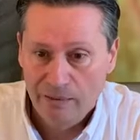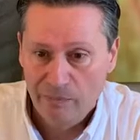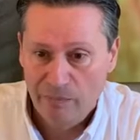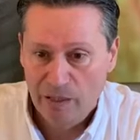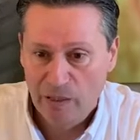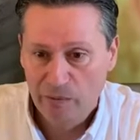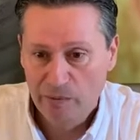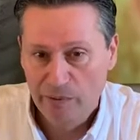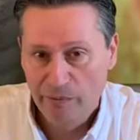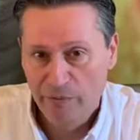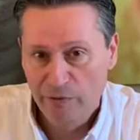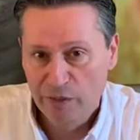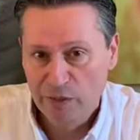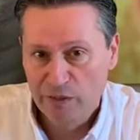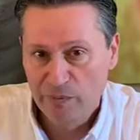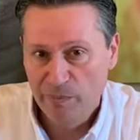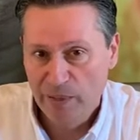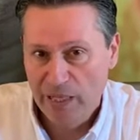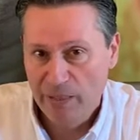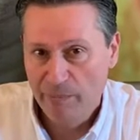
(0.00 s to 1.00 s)
probably was
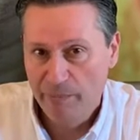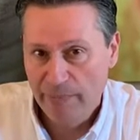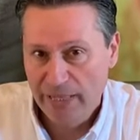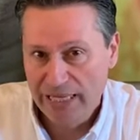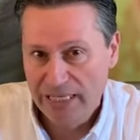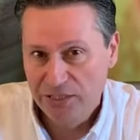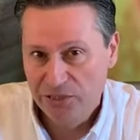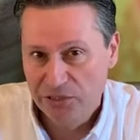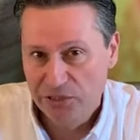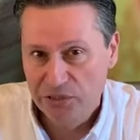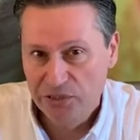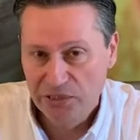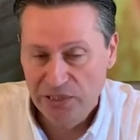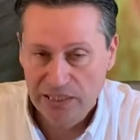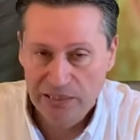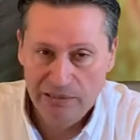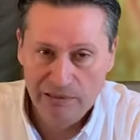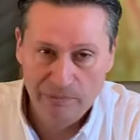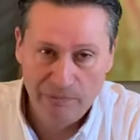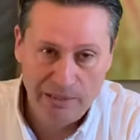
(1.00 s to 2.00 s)
my major
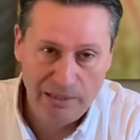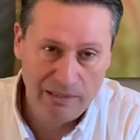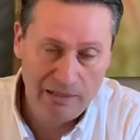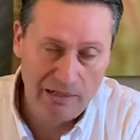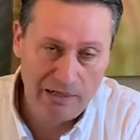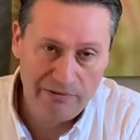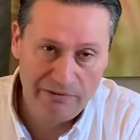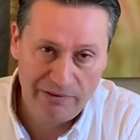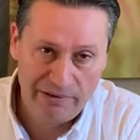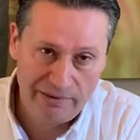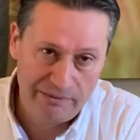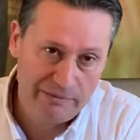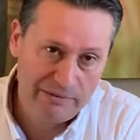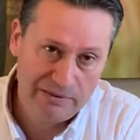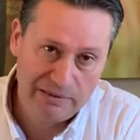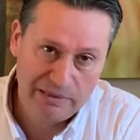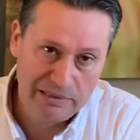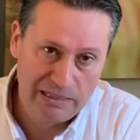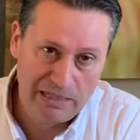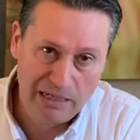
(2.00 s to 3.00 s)
change in my life. I
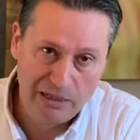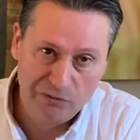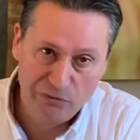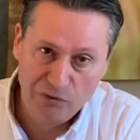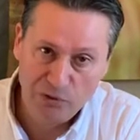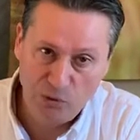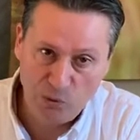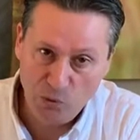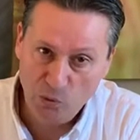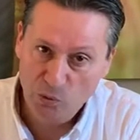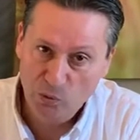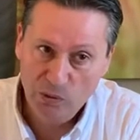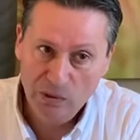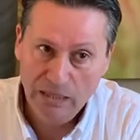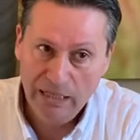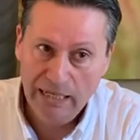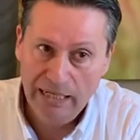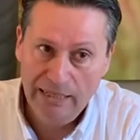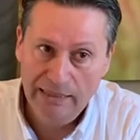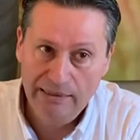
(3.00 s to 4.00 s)
got flu,
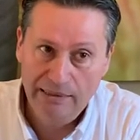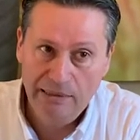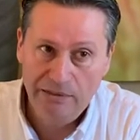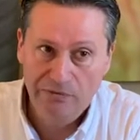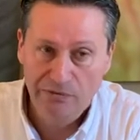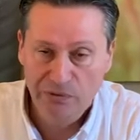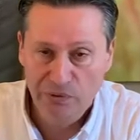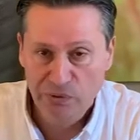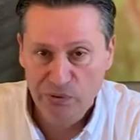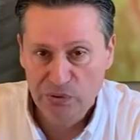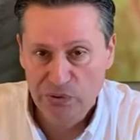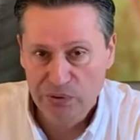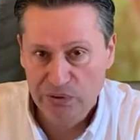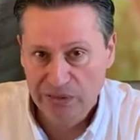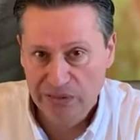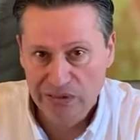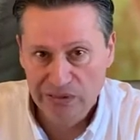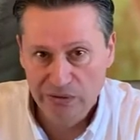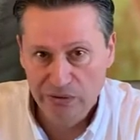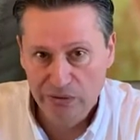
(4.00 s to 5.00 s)
and that flu
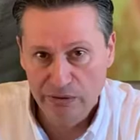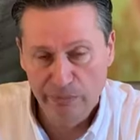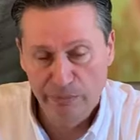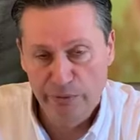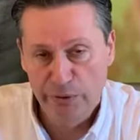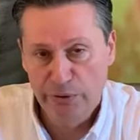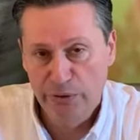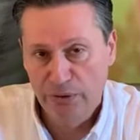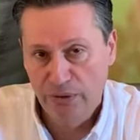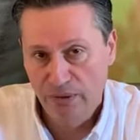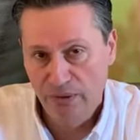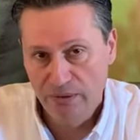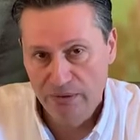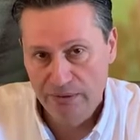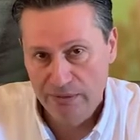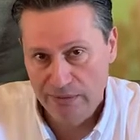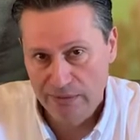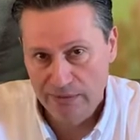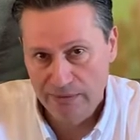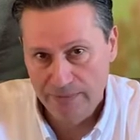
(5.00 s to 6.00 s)
turned into
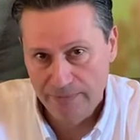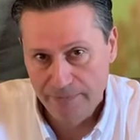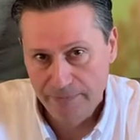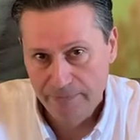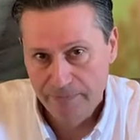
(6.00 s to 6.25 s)
tuberculosis.